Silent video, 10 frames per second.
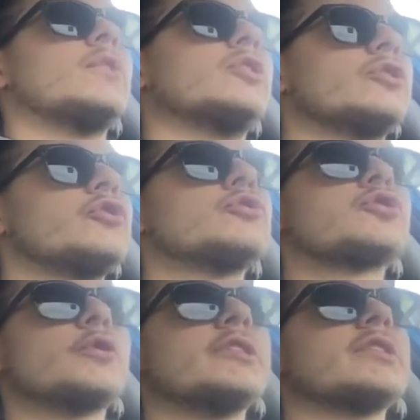or do
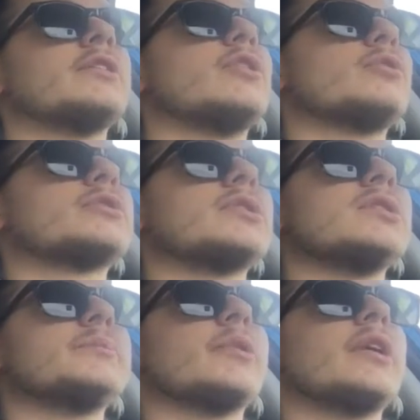stories on no
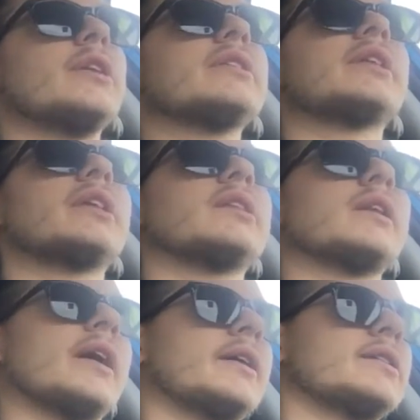sleep or anything like
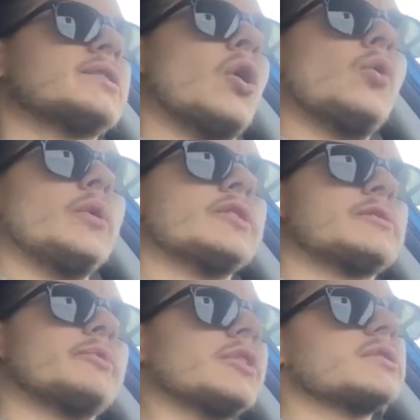that, it
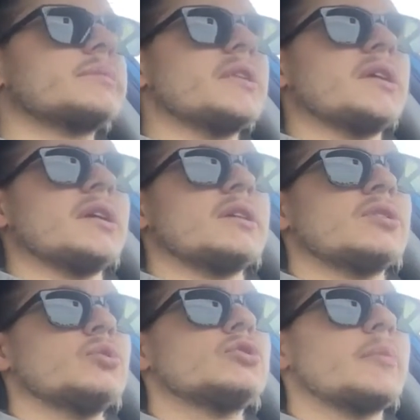always brings me a
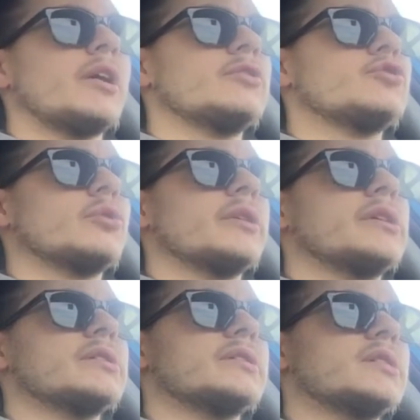huge amount of
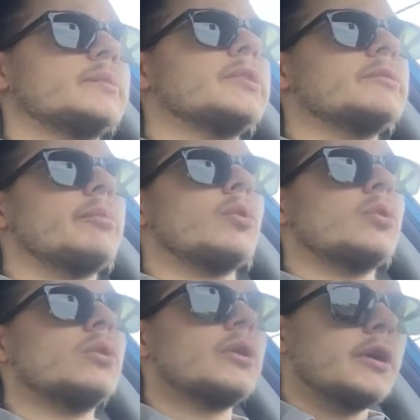joy to see
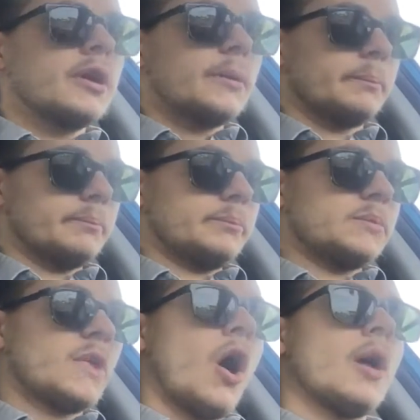people
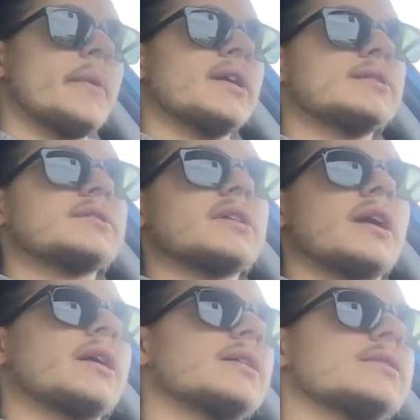comment
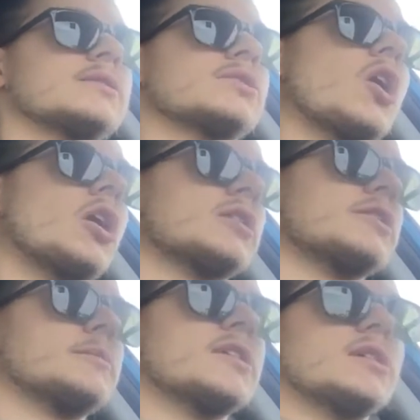and talk
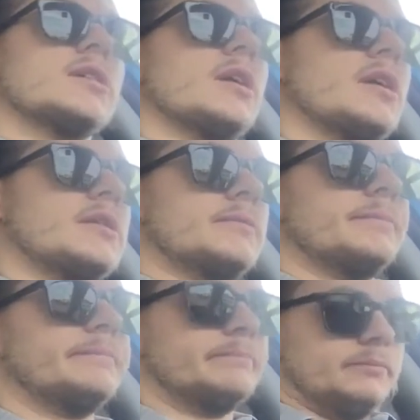to me
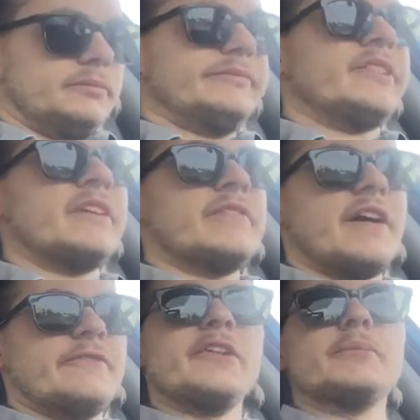and give
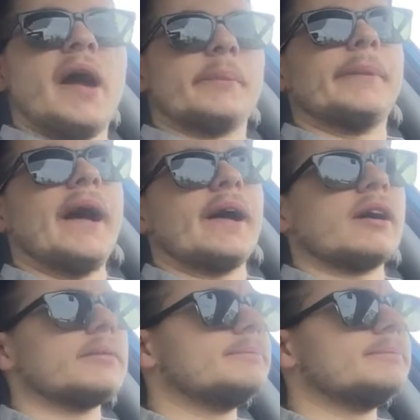that feedback back.